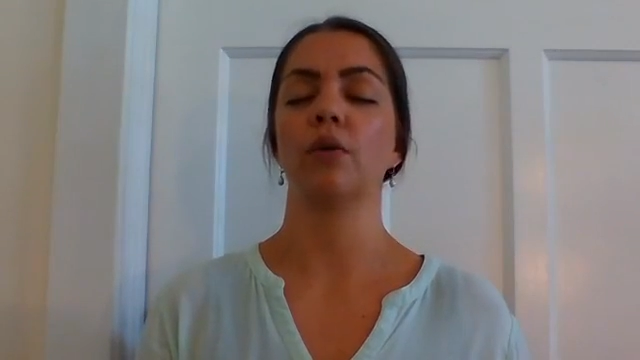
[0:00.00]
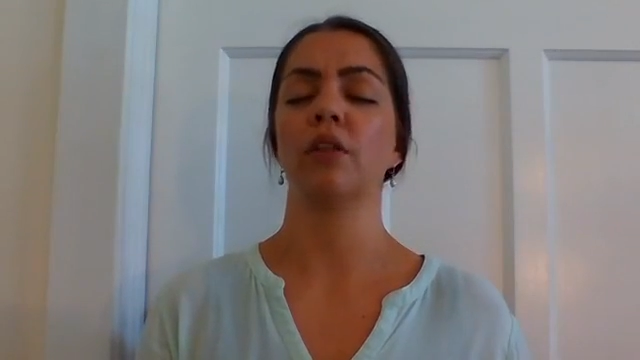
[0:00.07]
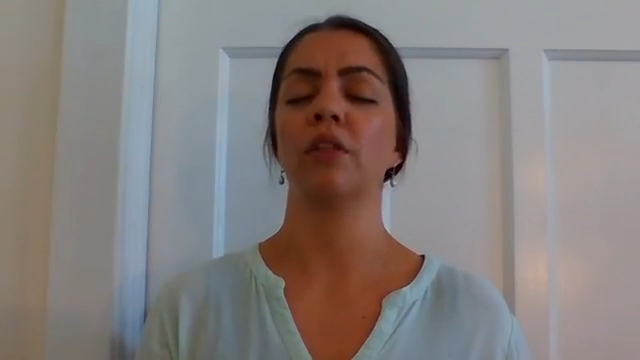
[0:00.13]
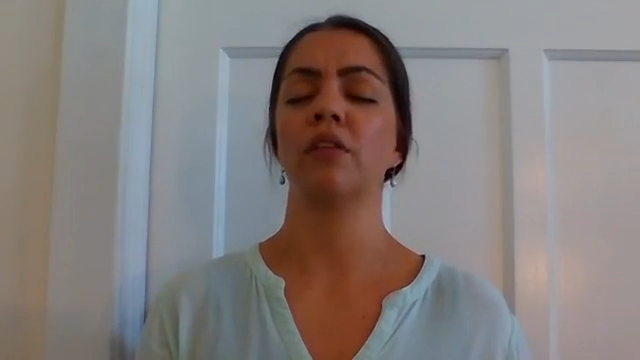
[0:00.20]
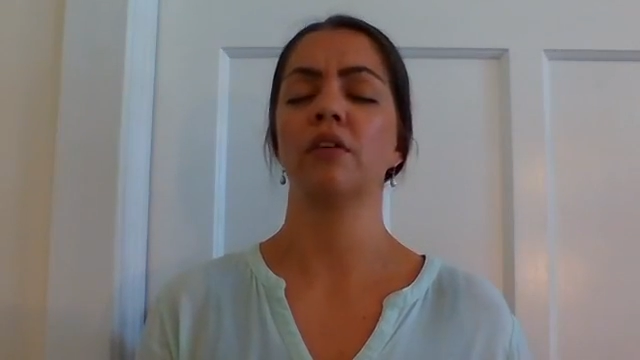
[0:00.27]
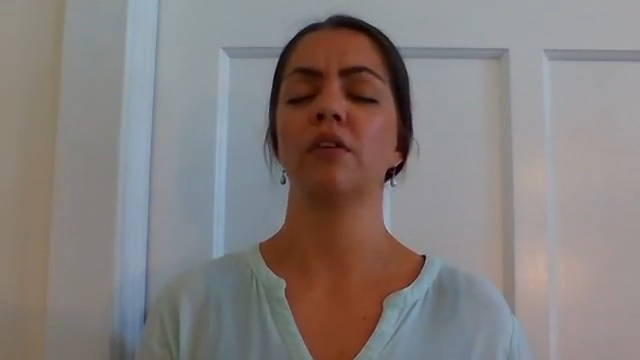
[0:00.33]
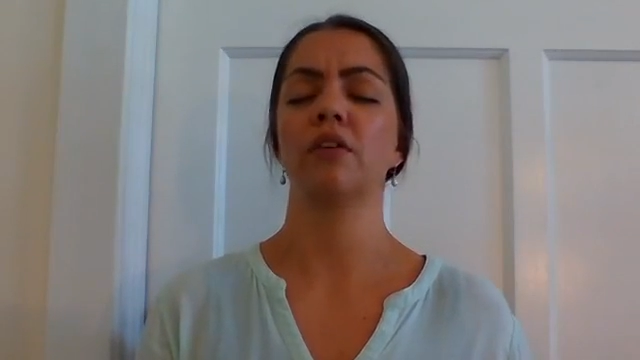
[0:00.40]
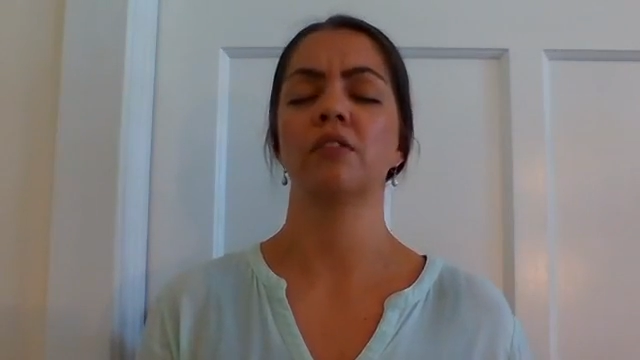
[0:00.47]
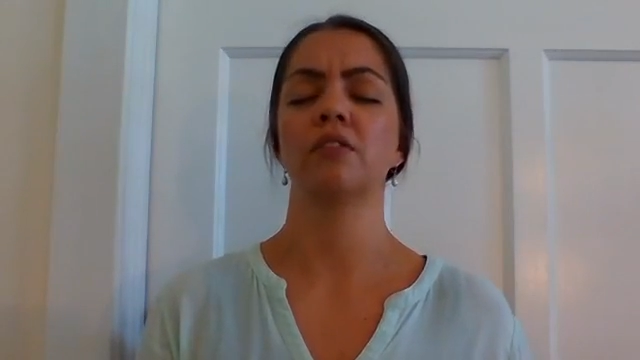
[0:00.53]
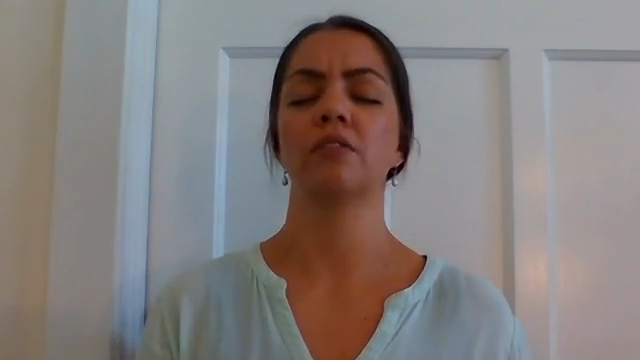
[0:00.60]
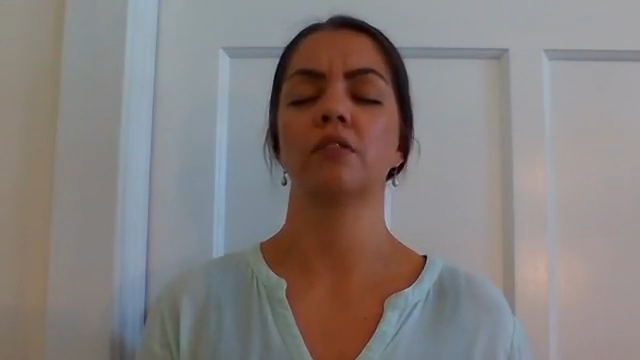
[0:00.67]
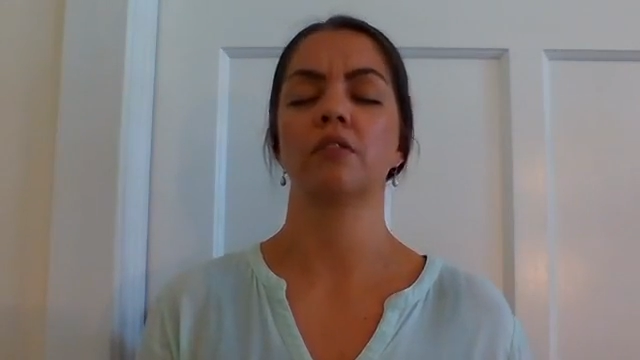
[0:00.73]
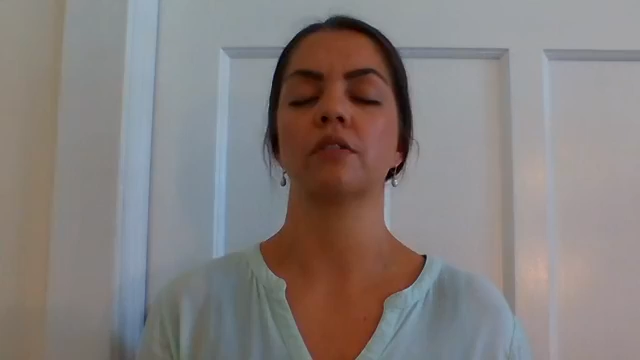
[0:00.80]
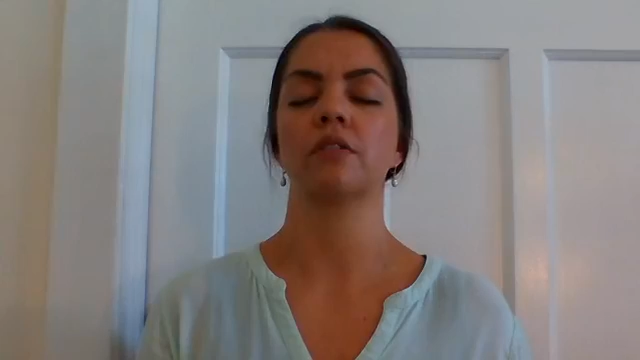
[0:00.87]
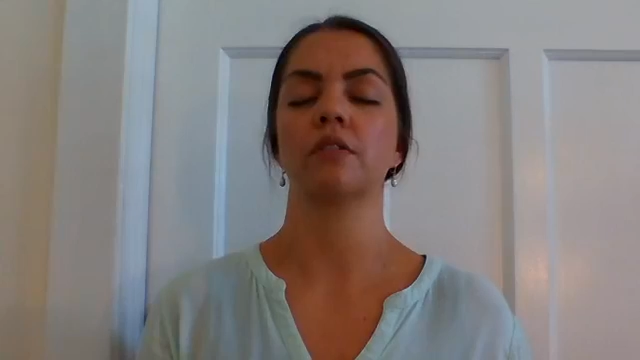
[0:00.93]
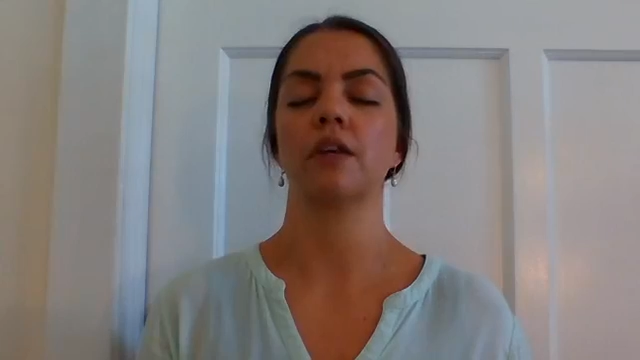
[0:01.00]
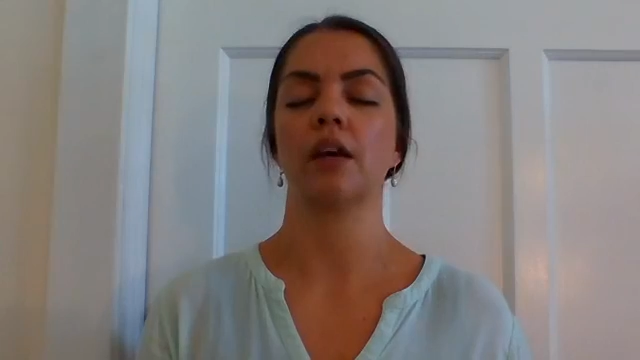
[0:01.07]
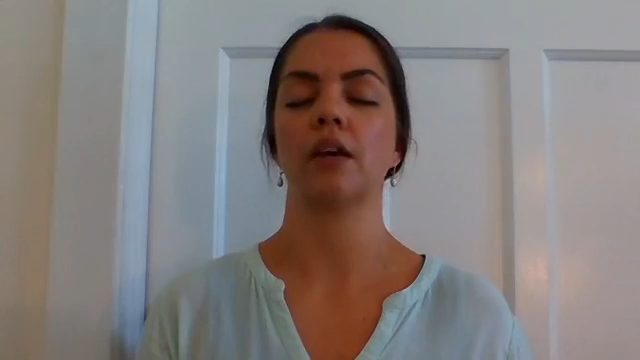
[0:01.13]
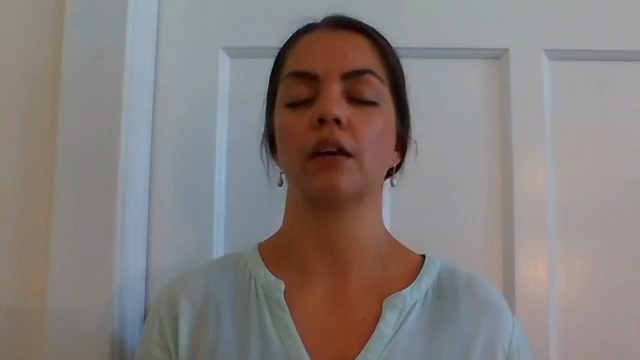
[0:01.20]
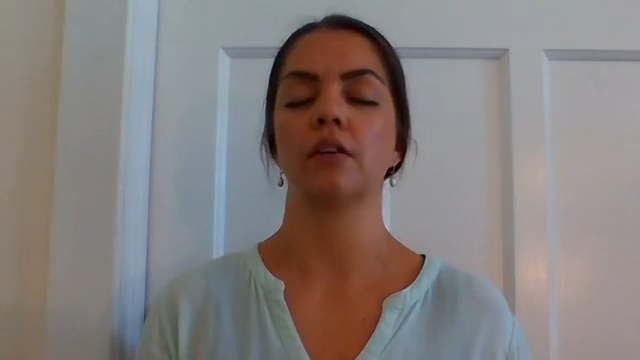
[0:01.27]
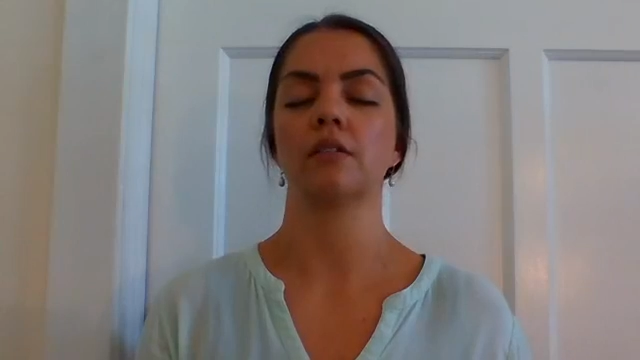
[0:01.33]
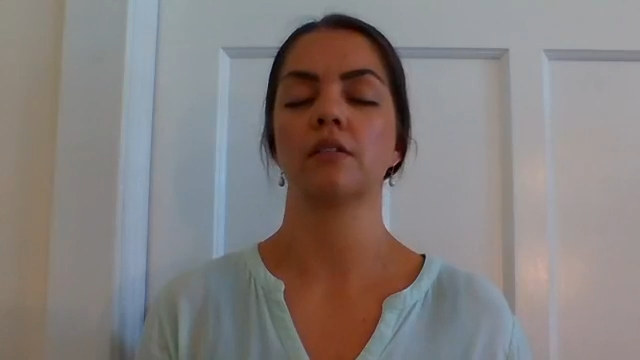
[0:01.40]
with your internal
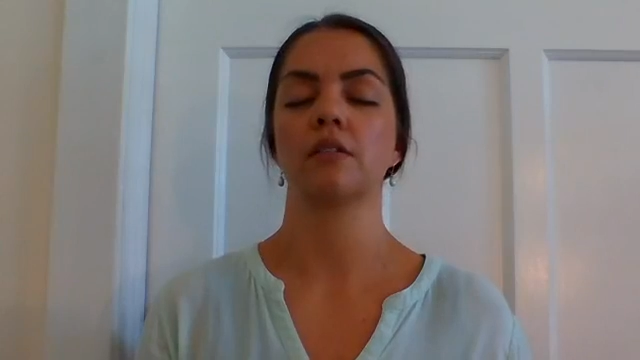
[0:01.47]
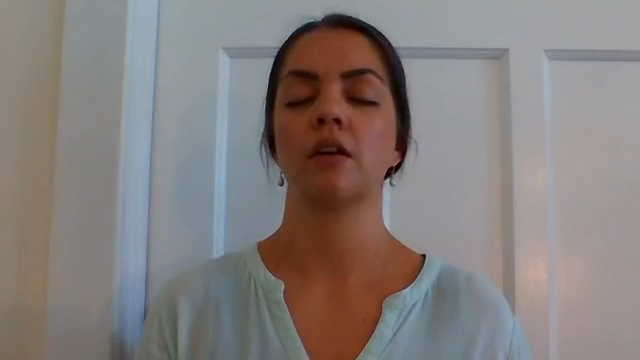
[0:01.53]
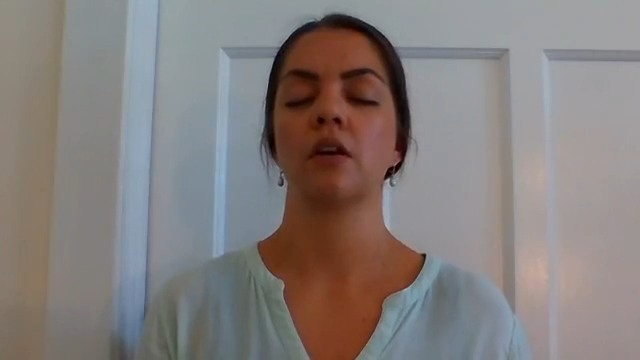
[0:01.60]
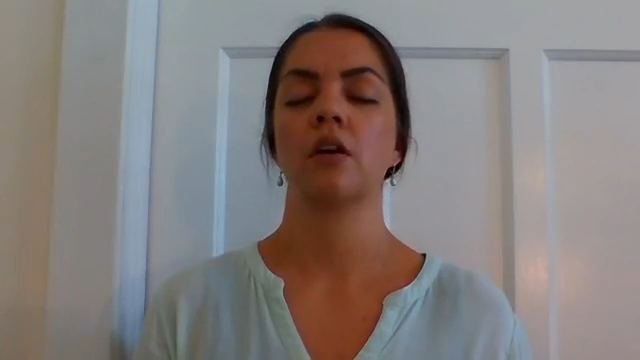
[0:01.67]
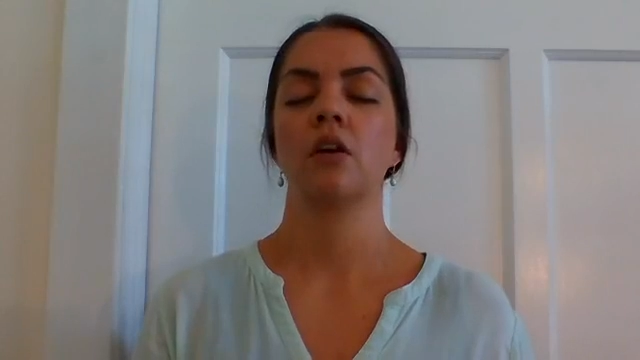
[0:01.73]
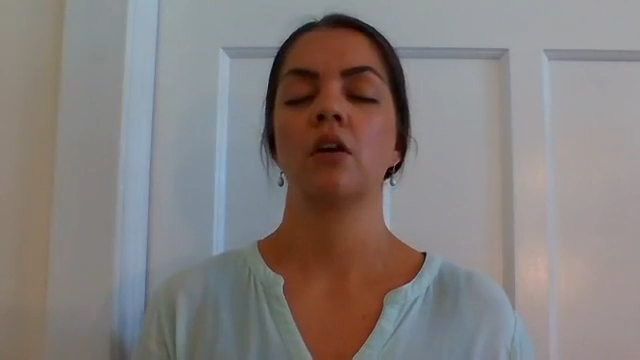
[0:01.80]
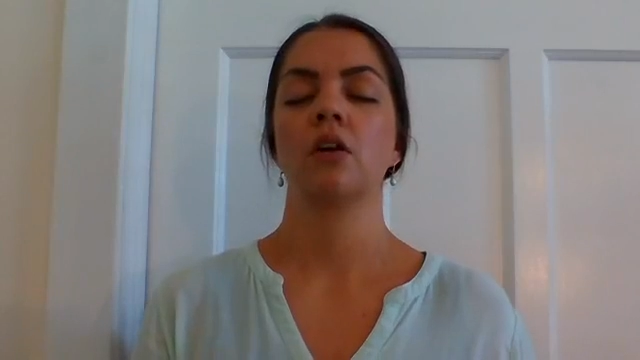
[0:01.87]
gaze,